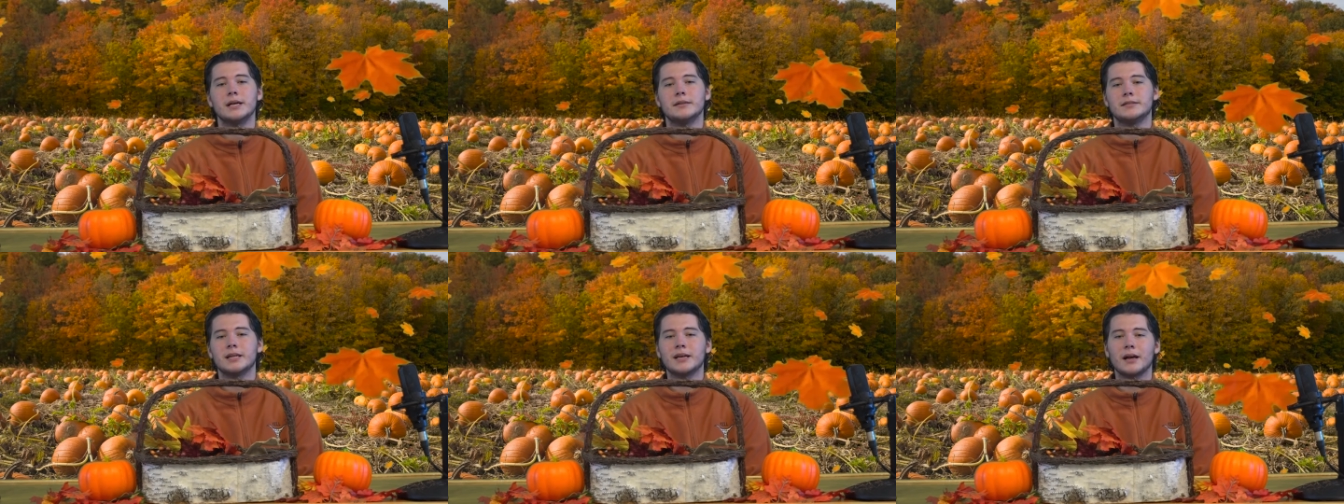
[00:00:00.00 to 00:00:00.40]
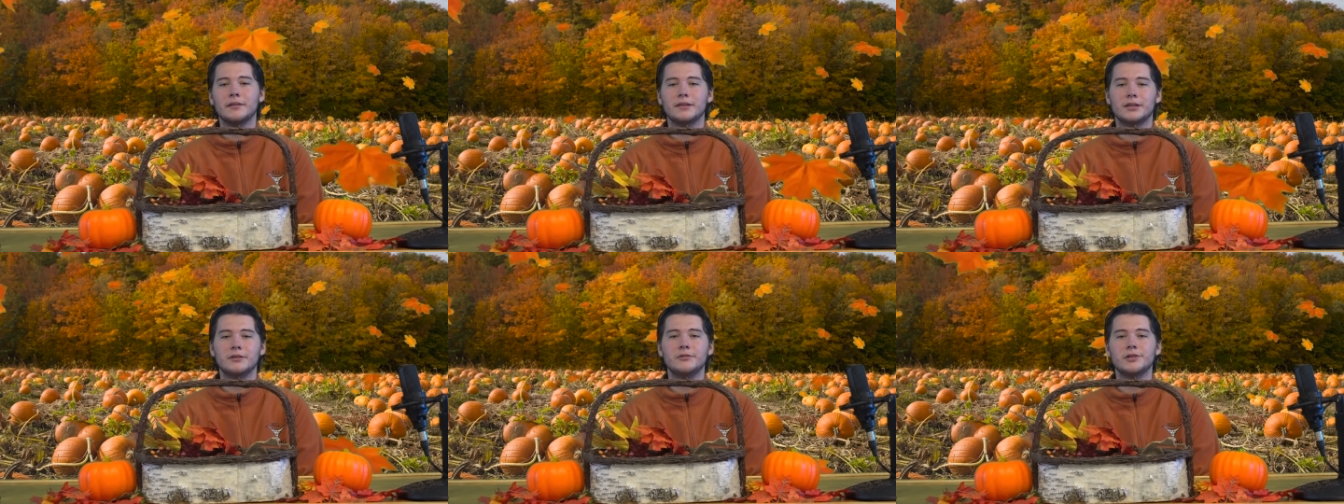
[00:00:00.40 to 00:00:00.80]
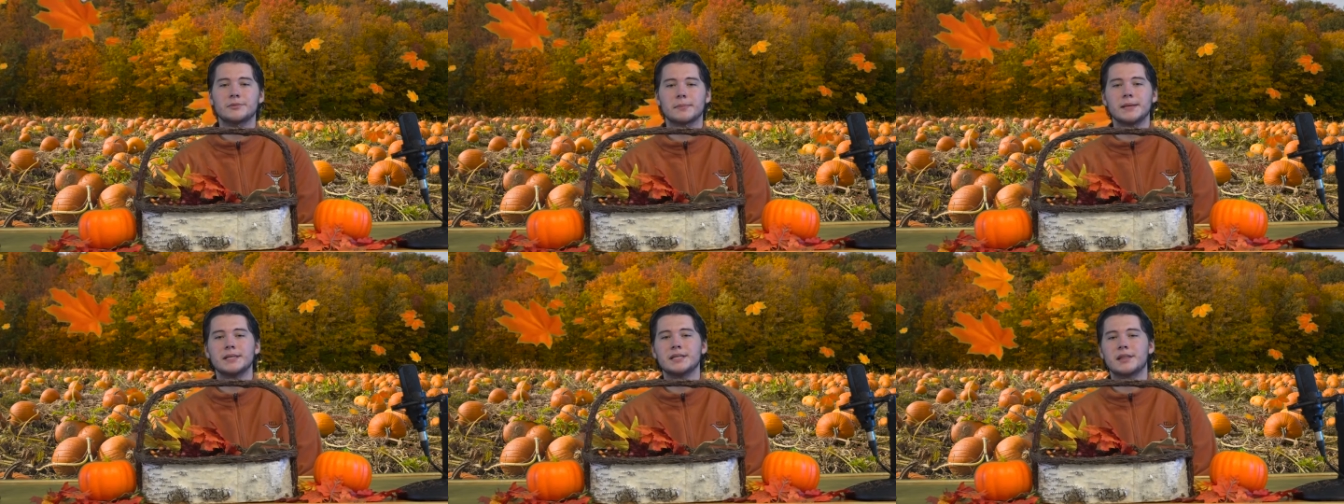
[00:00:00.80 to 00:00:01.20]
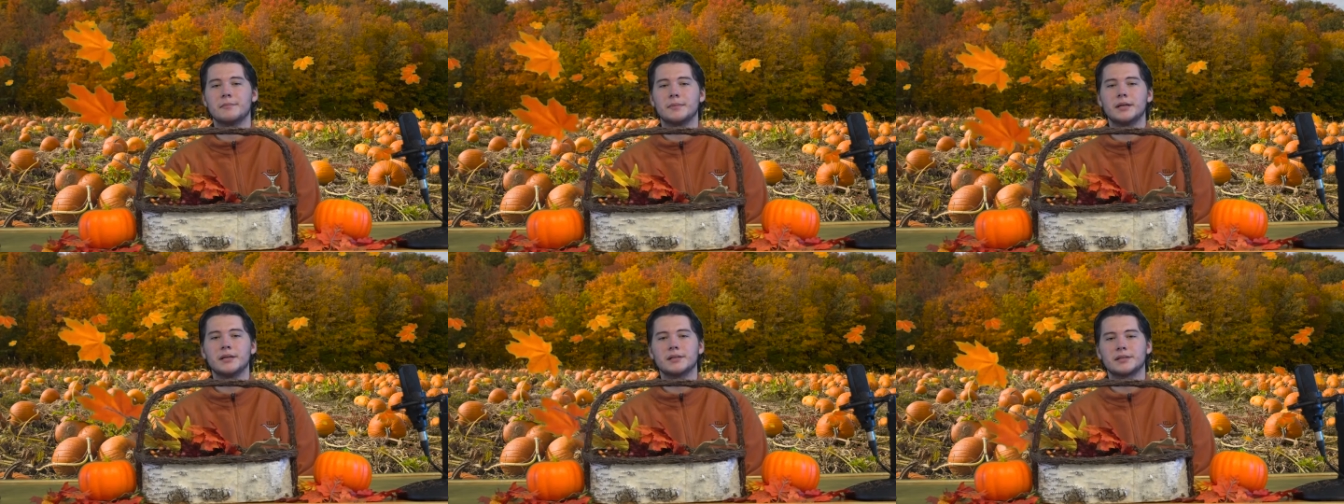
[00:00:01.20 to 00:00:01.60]
Check out the new displays in the
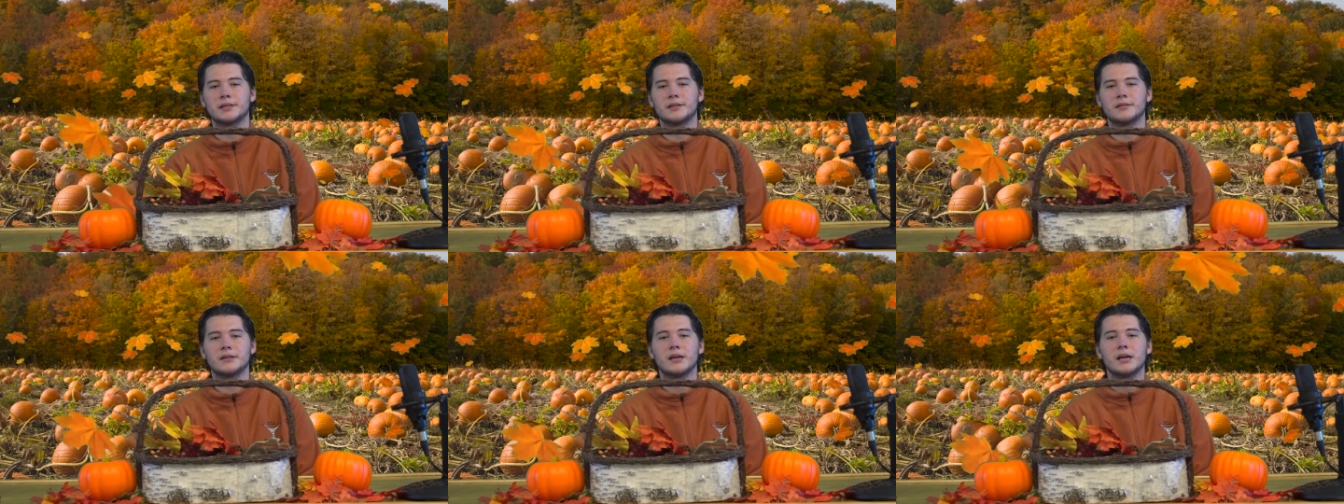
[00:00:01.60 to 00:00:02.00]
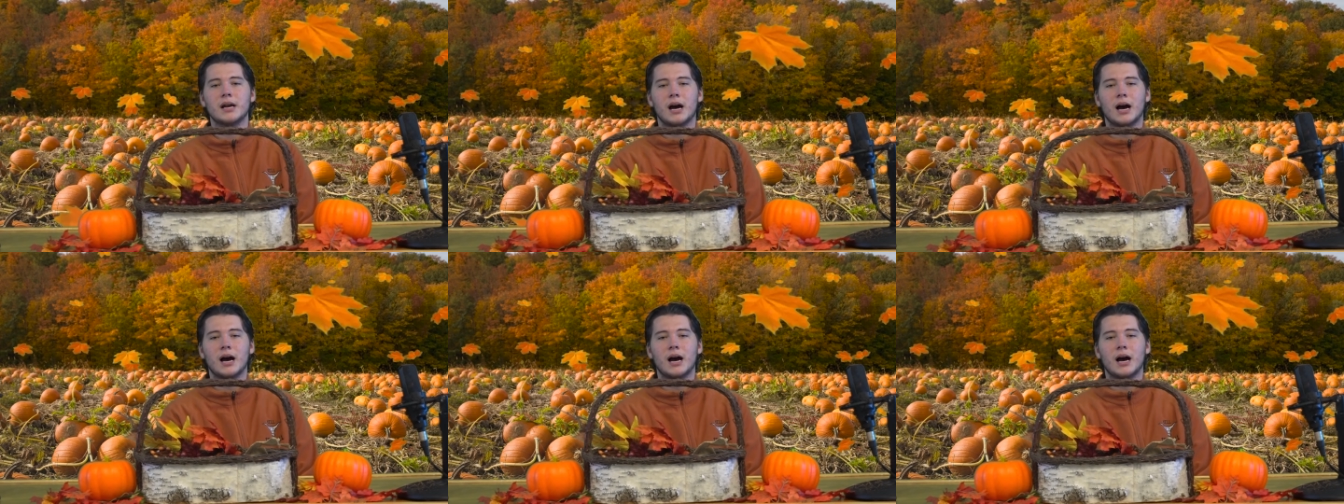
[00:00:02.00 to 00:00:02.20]
Media Center